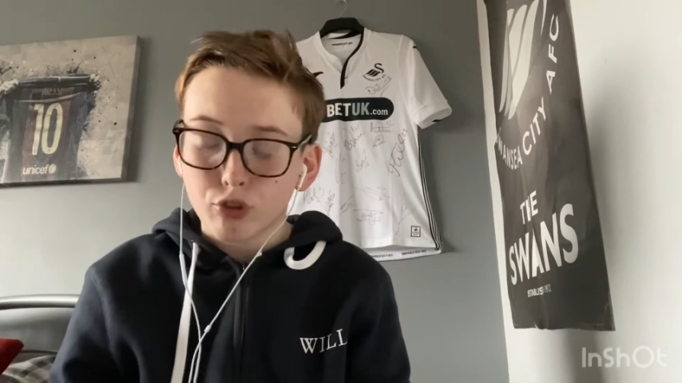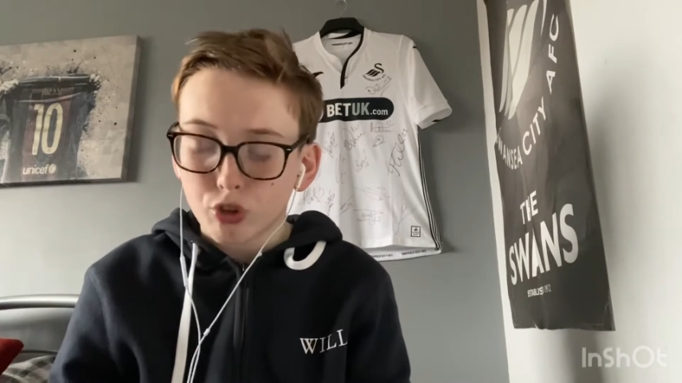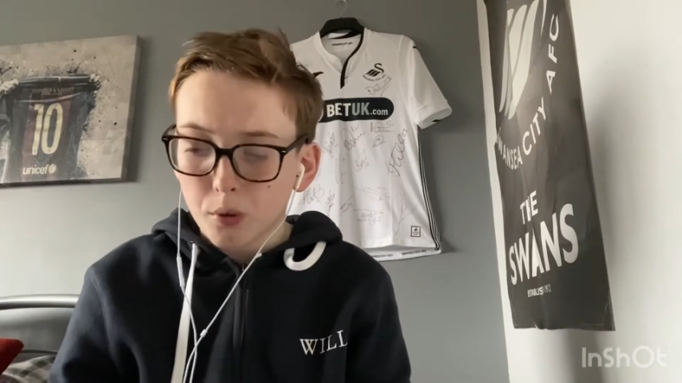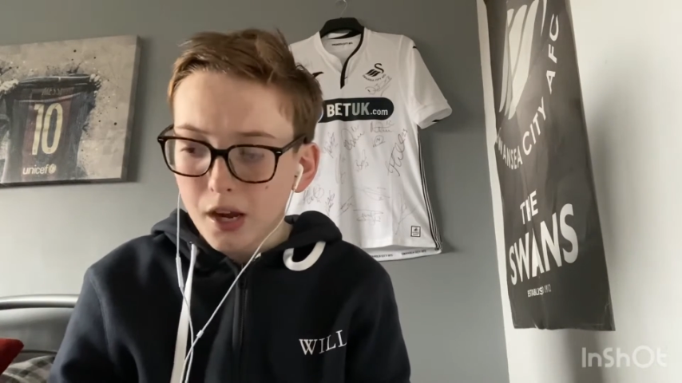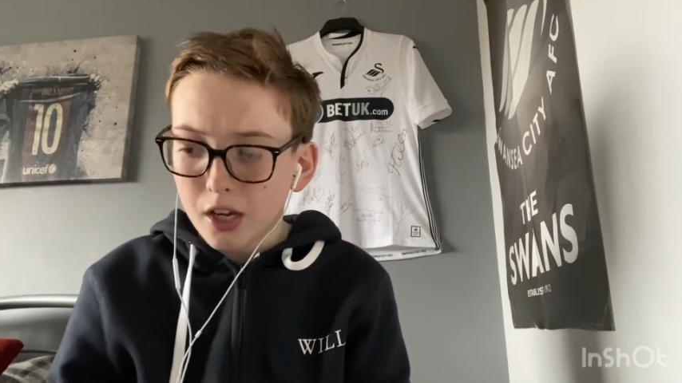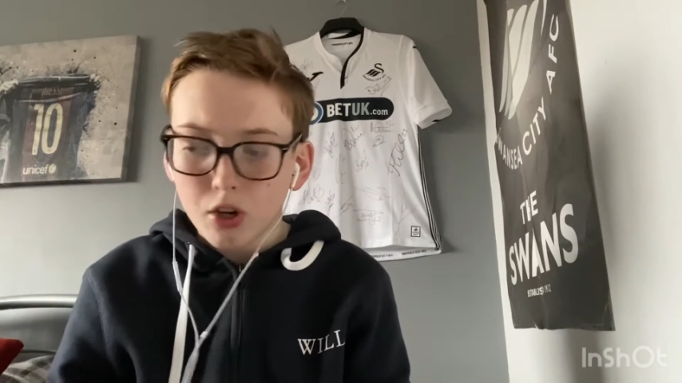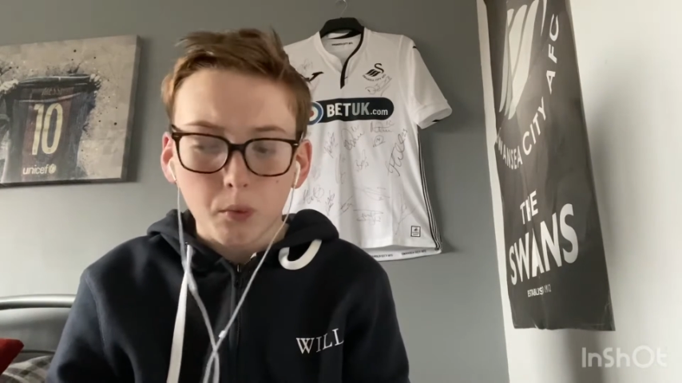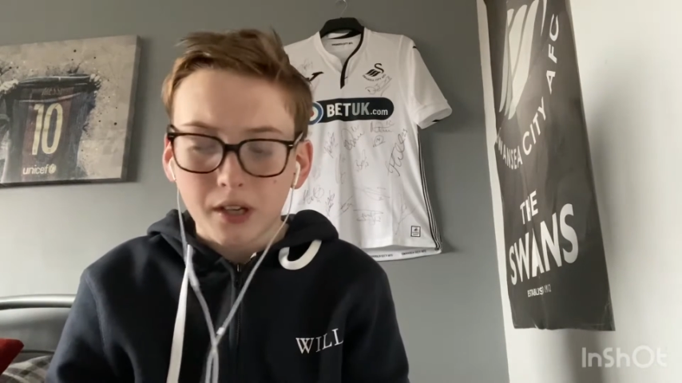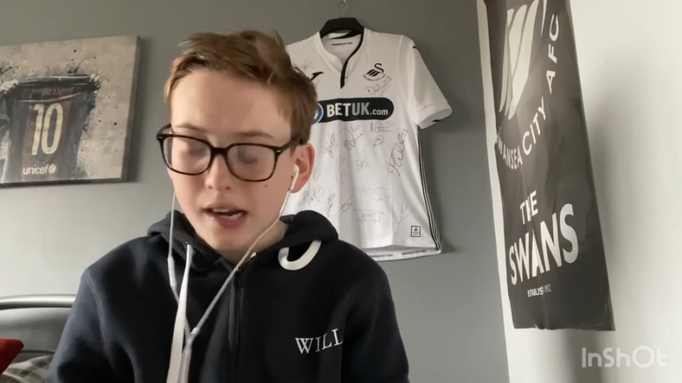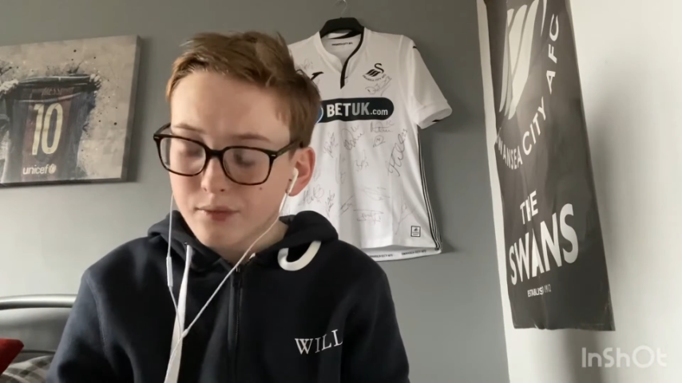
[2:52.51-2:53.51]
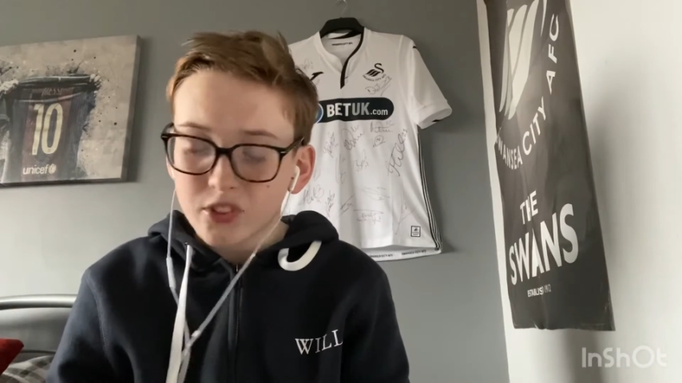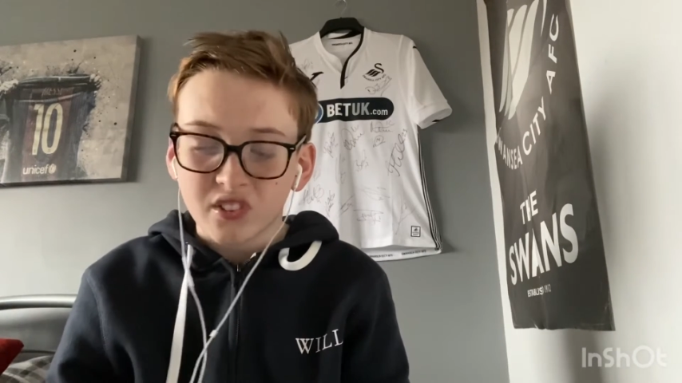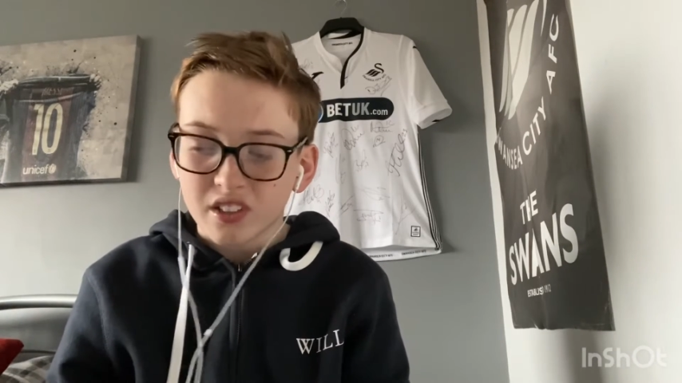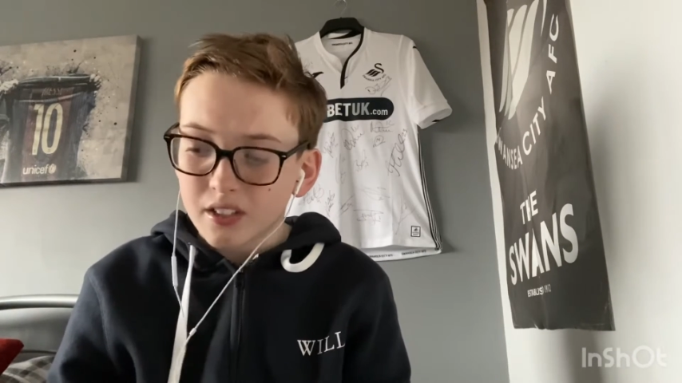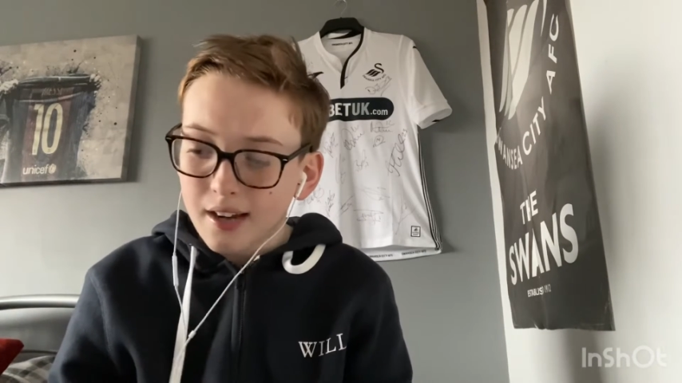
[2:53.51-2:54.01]
So, you know, we're going to have to
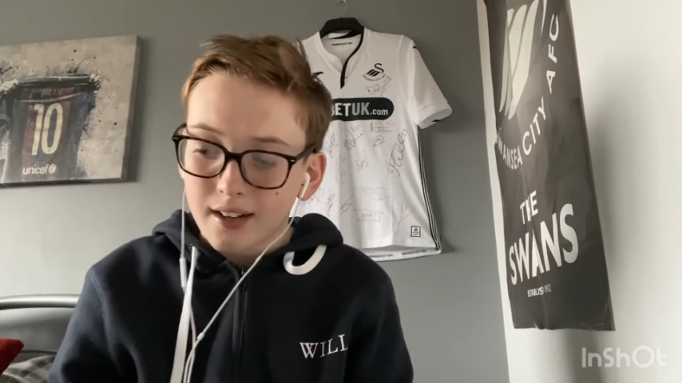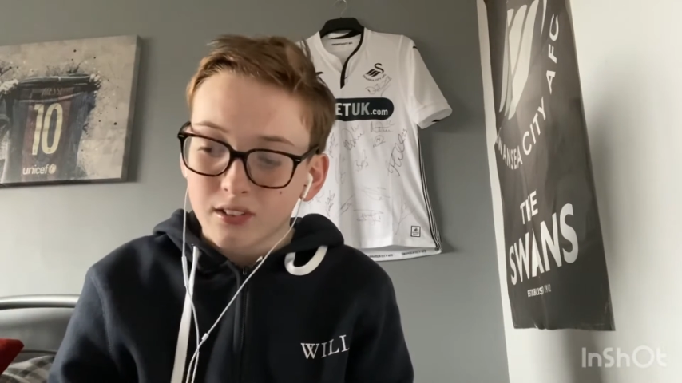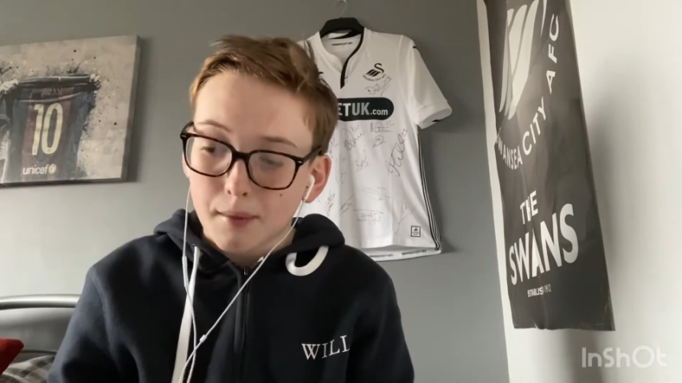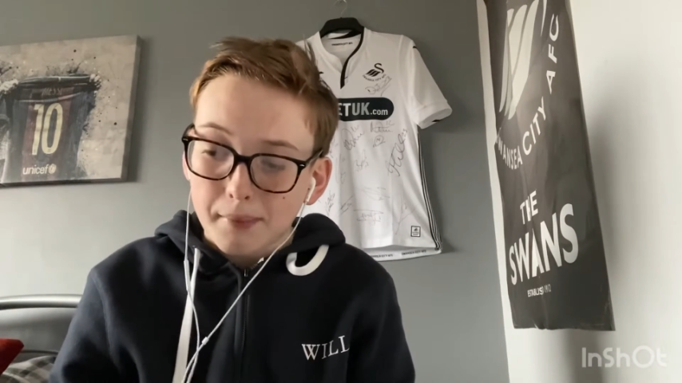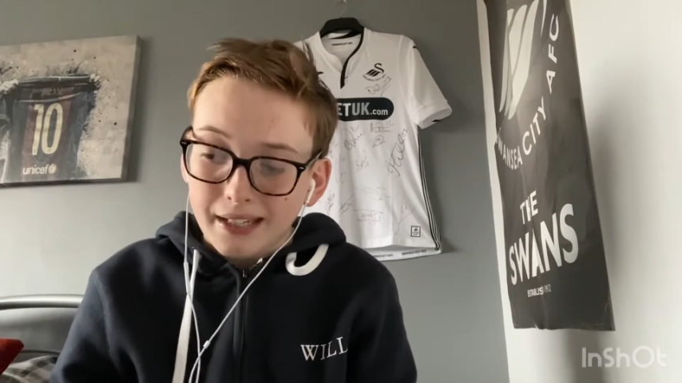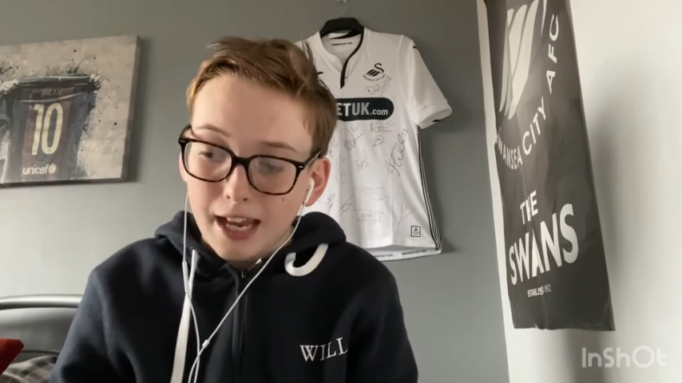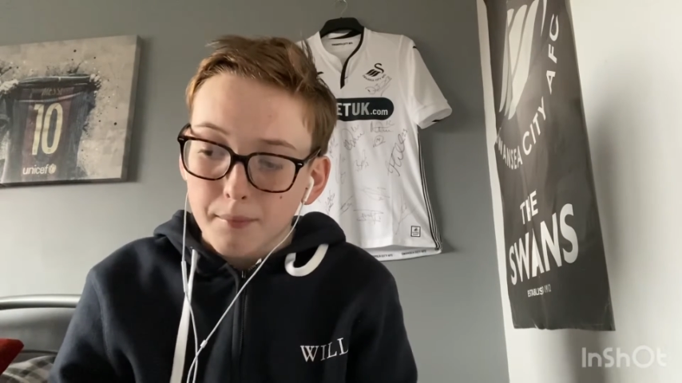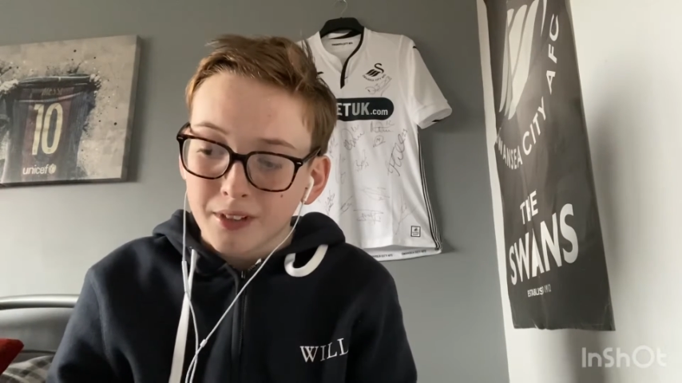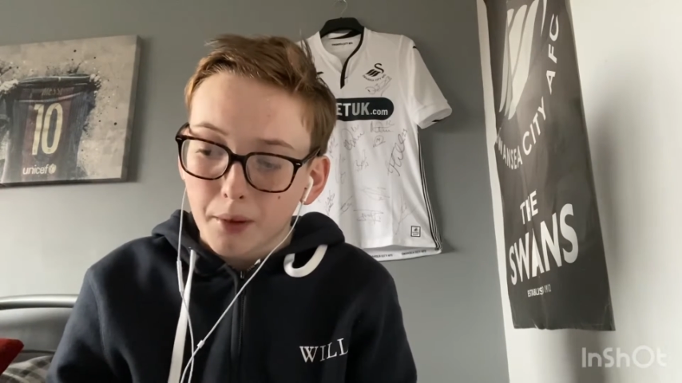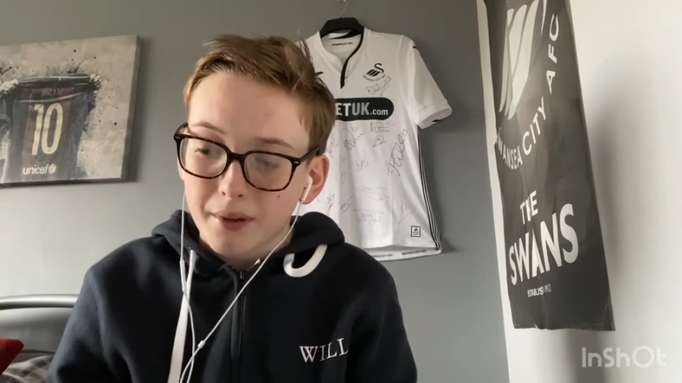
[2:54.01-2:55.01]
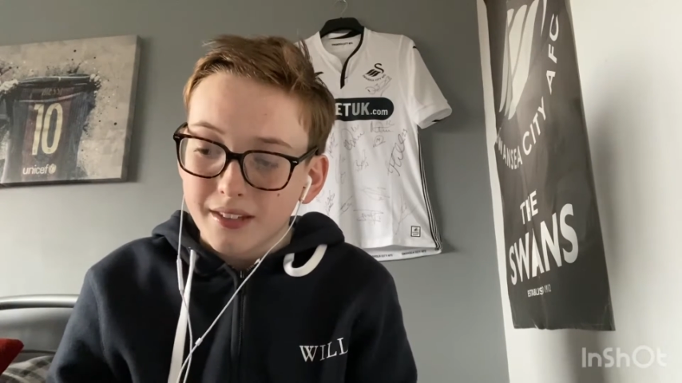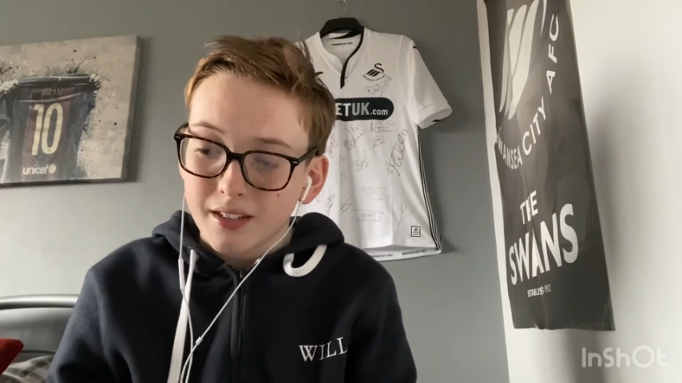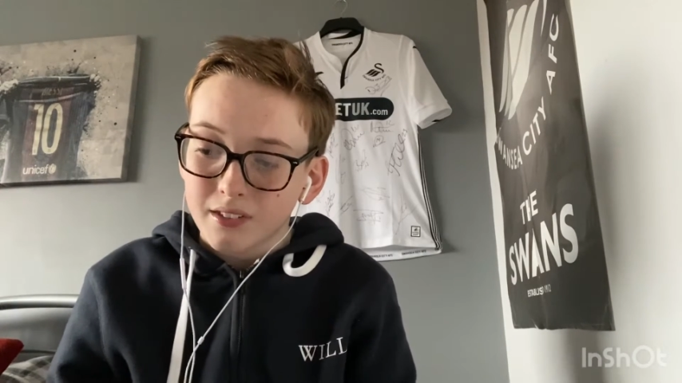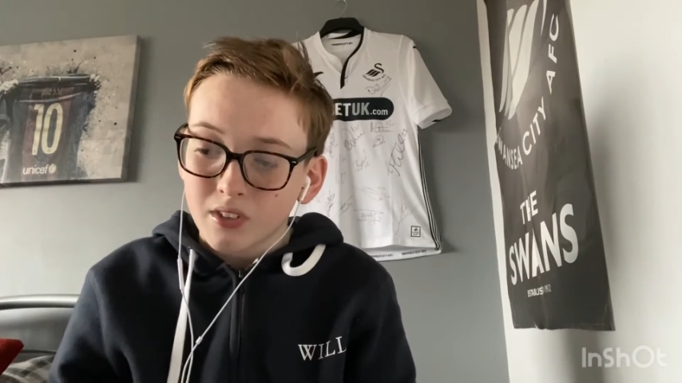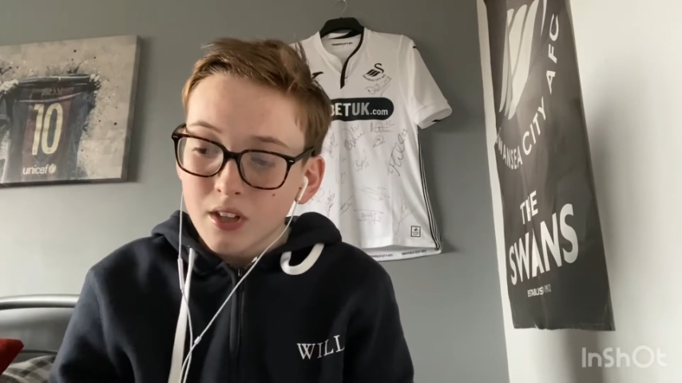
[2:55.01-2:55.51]
see in the next couple of games how well he
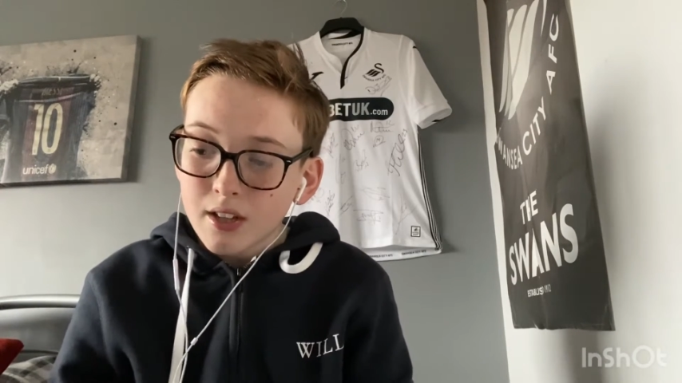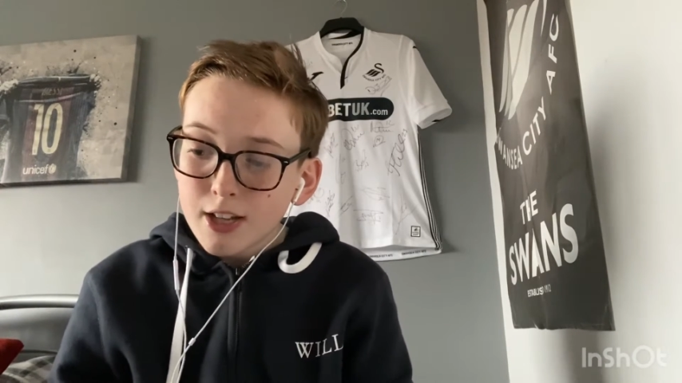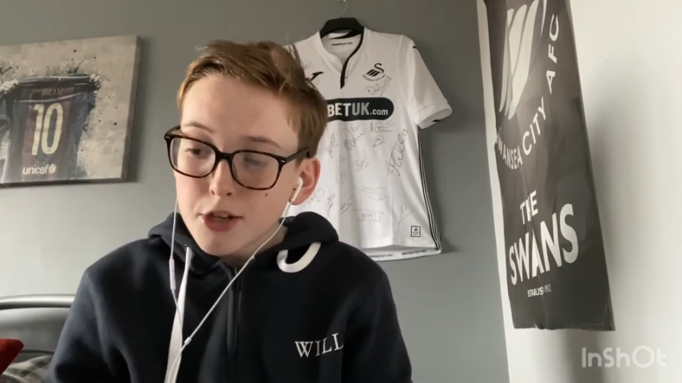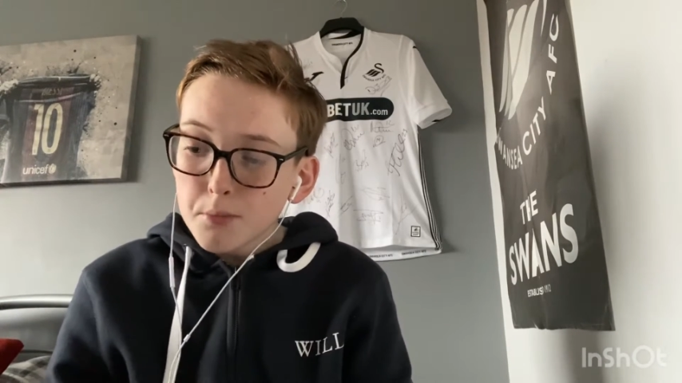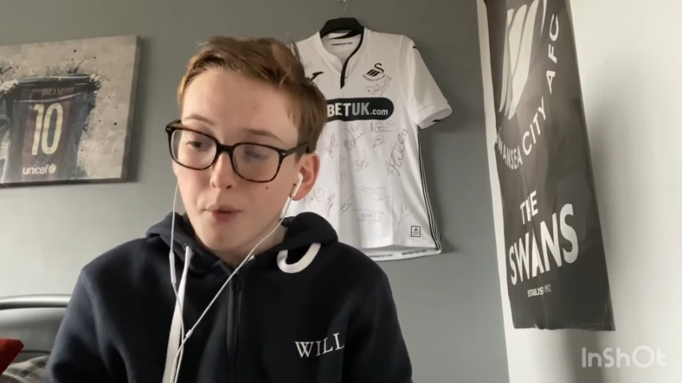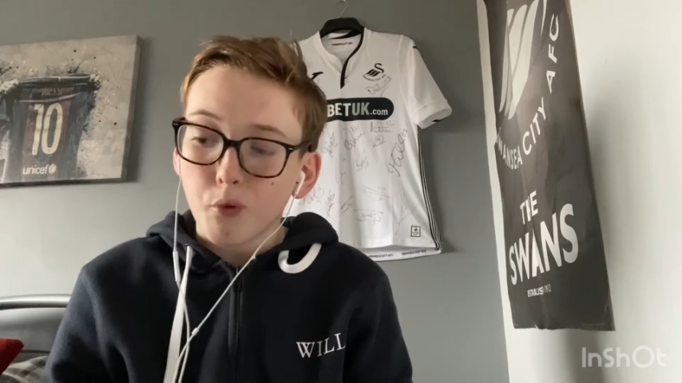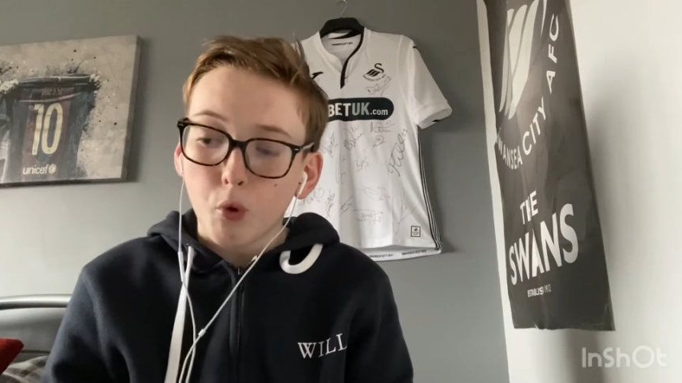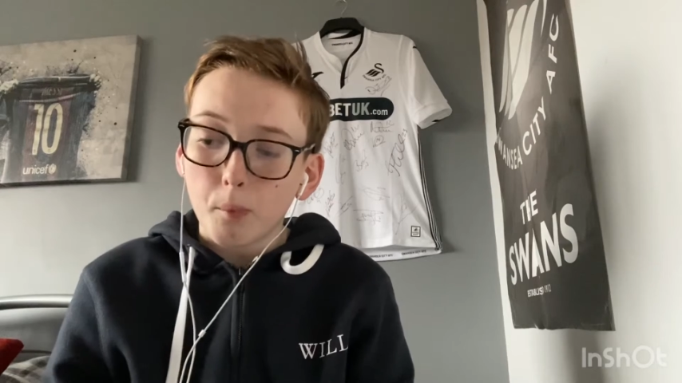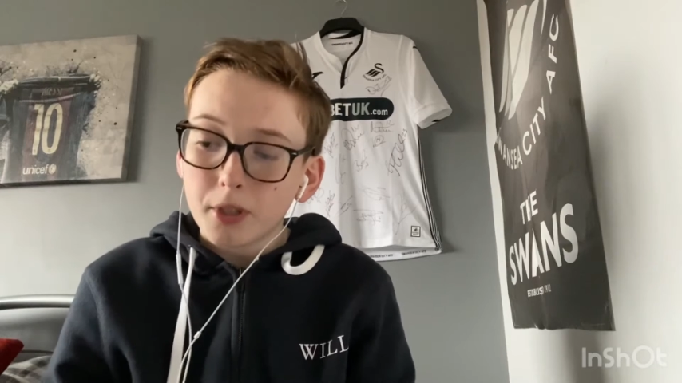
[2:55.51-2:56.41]
does perform.